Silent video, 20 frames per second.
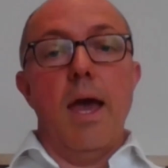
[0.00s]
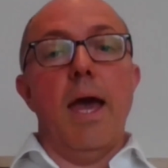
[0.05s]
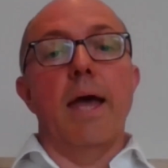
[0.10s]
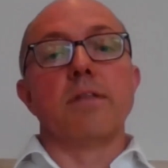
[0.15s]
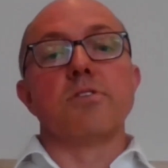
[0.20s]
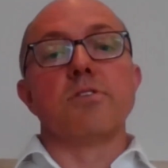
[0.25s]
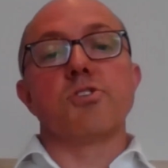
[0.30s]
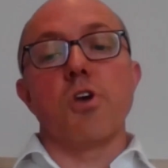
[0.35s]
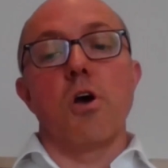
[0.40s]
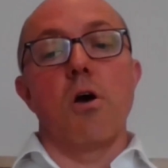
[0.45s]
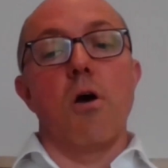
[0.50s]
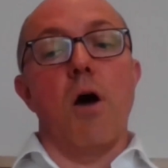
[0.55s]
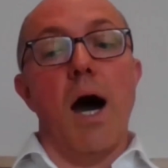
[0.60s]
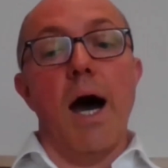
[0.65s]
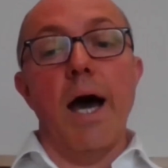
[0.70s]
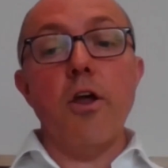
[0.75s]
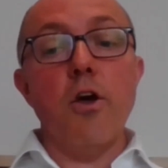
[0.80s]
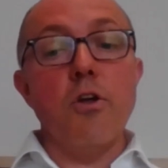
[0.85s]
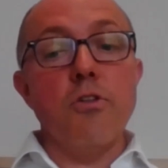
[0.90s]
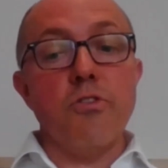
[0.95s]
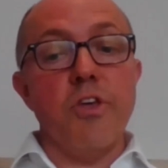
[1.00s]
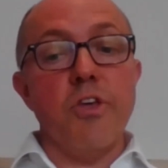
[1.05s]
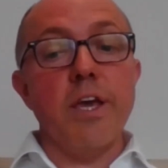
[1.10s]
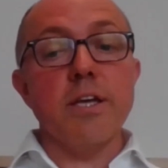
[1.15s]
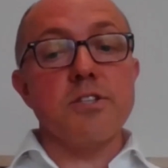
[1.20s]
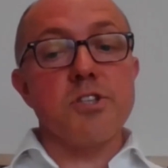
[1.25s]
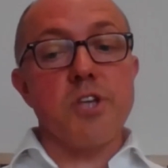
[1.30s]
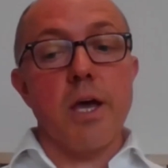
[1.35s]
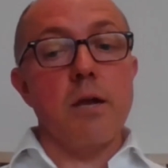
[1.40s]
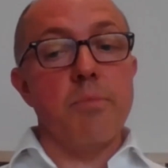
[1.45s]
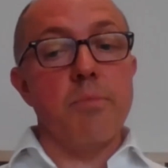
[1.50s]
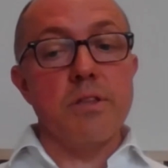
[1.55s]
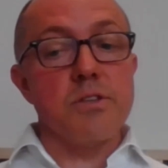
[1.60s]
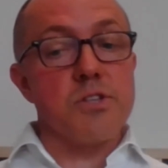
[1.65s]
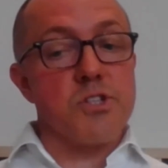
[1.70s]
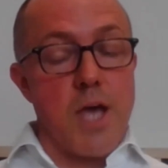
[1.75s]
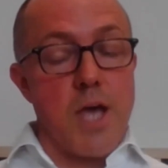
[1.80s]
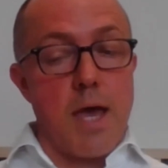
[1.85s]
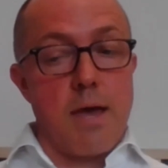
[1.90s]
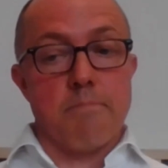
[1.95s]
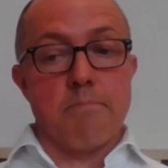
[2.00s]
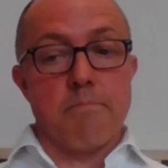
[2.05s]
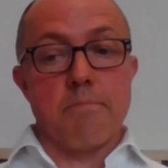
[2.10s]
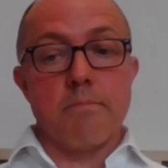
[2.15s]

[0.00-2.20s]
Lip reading: And so I don't think it's going to be the same.